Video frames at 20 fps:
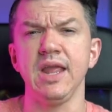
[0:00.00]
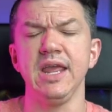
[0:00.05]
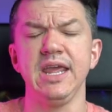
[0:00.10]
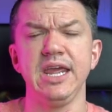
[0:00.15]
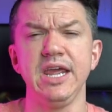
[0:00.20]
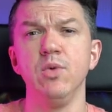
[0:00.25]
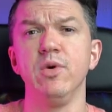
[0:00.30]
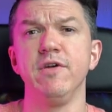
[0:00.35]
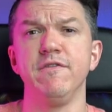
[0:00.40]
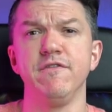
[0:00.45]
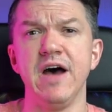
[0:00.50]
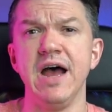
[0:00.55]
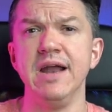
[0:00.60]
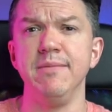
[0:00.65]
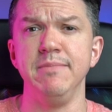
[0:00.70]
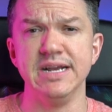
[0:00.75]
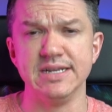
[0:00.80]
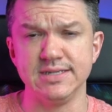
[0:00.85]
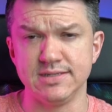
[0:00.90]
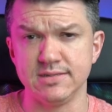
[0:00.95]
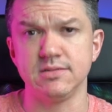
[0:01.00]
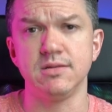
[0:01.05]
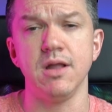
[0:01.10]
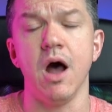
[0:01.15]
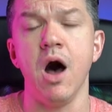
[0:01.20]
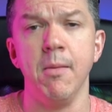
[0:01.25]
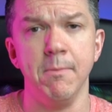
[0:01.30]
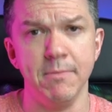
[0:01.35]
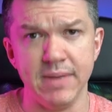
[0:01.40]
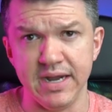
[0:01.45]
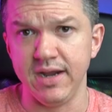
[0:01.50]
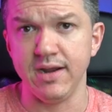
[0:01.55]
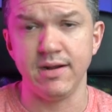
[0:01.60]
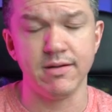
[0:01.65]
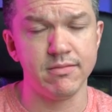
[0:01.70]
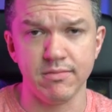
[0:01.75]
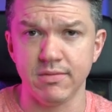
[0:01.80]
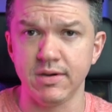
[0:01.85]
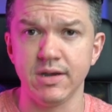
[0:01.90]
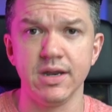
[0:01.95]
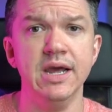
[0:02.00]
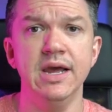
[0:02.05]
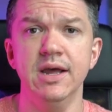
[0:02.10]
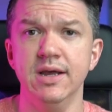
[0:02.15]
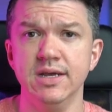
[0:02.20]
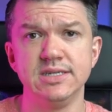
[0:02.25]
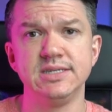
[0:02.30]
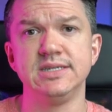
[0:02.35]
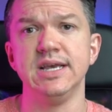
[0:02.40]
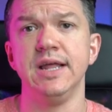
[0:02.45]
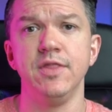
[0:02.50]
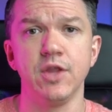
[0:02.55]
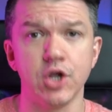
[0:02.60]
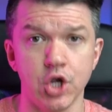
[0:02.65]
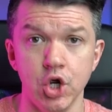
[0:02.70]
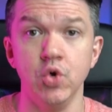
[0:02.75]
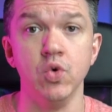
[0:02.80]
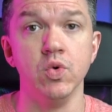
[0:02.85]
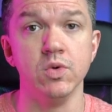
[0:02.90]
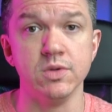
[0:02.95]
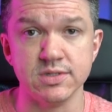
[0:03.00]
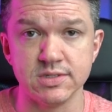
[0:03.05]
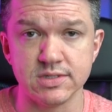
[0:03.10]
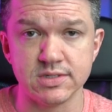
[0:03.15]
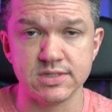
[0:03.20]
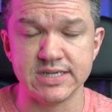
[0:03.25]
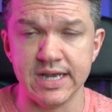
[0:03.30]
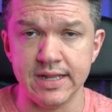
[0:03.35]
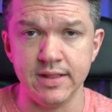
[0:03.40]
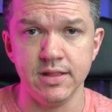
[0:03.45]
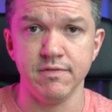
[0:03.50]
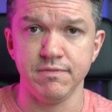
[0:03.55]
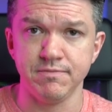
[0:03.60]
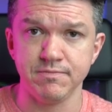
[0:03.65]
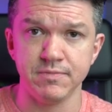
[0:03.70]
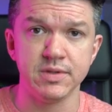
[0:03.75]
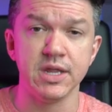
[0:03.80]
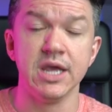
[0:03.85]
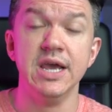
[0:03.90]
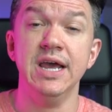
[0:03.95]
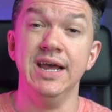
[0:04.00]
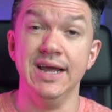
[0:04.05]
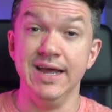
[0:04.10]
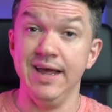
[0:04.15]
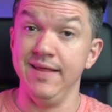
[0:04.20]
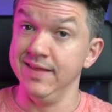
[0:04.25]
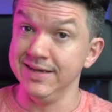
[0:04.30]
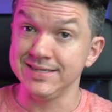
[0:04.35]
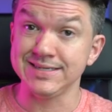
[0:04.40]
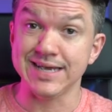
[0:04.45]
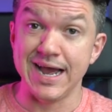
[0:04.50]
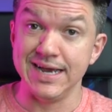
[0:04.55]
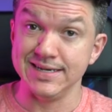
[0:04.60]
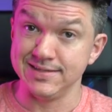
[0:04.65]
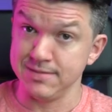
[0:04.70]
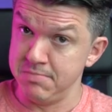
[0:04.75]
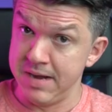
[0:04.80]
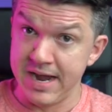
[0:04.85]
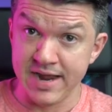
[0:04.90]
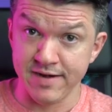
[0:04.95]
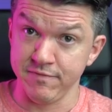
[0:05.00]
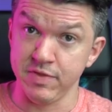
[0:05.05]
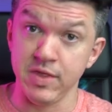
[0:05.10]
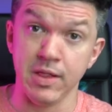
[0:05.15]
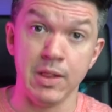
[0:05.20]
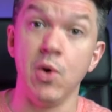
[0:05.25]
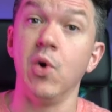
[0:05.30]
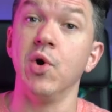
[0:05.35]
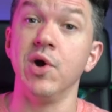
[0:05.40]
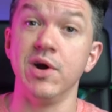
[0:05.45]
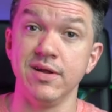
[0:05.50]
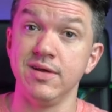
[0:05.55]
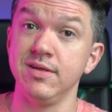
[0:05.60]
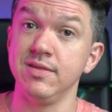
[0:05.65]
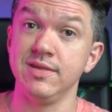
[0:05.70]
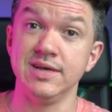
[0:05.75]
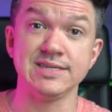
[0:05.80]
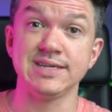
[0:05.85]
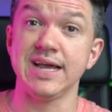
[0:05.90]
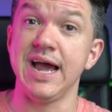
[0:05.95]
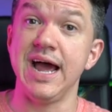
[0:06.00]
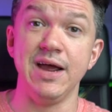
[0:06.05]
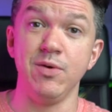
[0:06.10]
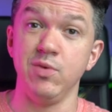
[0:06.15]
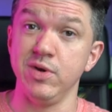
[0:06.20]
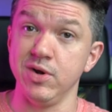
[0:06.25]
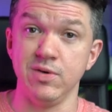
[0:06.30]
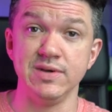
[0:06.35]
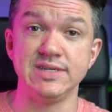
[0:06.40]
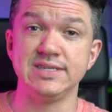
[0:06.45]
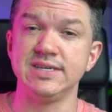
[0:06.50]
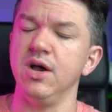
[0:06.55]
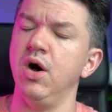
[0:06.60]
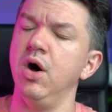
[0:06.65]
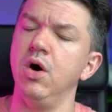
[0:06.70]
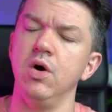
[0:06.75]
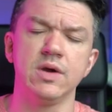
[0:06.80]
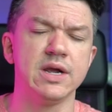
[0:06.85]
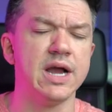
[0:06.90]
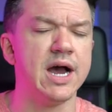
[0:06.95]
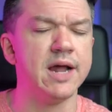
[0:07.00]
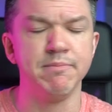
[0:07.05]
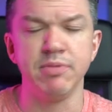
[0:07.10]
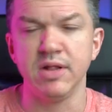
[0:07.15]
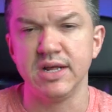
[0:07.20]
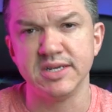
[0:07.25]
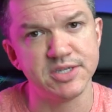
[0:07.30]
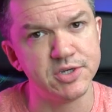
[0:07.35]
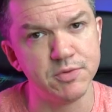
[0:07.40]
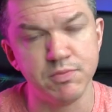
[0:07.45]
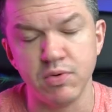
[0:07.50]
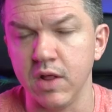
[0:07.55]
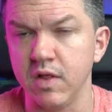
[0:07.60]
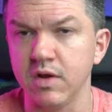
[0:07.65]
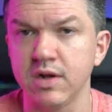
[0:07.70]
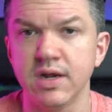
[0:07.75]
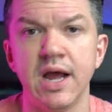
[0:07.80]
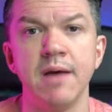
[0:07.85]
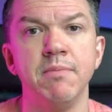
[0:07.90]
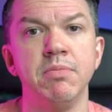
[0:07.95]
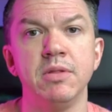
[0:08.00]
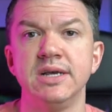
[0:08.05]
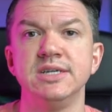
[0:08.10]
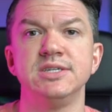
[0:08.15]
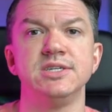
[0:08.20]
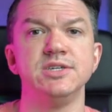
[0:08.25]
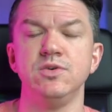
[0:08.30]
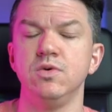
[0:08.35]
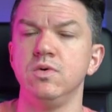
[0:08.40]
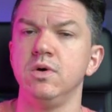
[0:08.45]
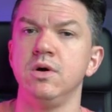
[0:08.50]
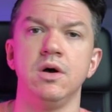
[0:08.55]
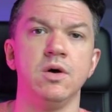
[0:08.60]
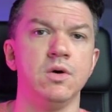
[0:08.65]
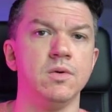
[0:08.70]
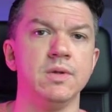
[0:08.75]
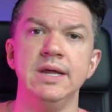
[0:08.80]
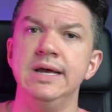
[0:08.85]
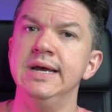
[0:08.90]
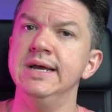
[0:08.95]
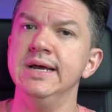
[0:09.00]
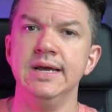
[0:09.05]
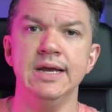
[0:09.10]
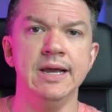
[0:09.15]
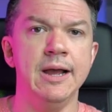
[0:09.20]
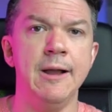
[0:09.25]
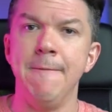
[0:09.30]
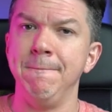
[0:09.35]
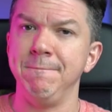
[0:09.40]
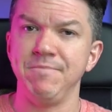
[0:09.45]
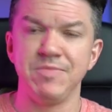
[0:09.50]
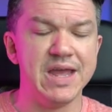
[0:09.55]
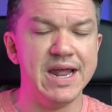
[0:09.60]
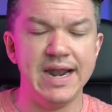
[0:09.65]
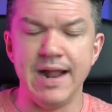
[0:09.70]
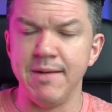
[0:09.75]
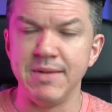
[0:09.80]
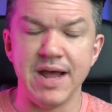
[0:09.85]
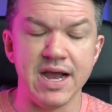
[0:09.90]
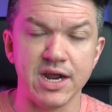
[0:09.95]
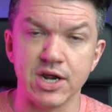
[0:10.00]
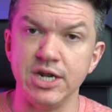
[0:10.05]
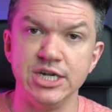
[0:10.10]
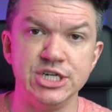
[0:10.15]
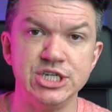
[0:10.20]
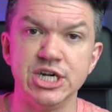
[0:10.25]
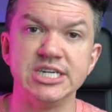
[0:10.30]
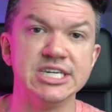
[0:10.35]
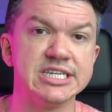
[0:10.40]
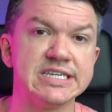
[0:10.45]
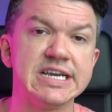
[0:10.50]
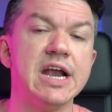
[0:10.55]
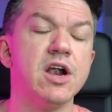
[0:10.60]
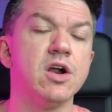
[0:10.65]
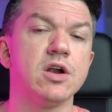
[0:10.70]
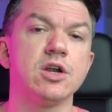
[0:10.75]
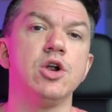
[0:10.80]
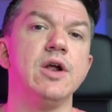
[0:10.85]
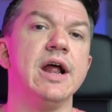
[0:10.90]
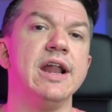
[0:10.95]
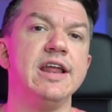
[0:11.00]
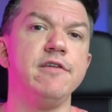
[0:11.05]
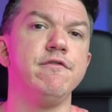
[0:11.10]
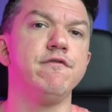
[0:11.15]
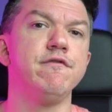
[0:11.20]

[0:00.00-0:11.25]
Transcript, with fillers: he would find me and stomp me and send the goons, send the... And this guy is a man of the Lord. This guy would always say, oh, God bless you, brother. God bless you. Oh, and I'm not going to judge his character any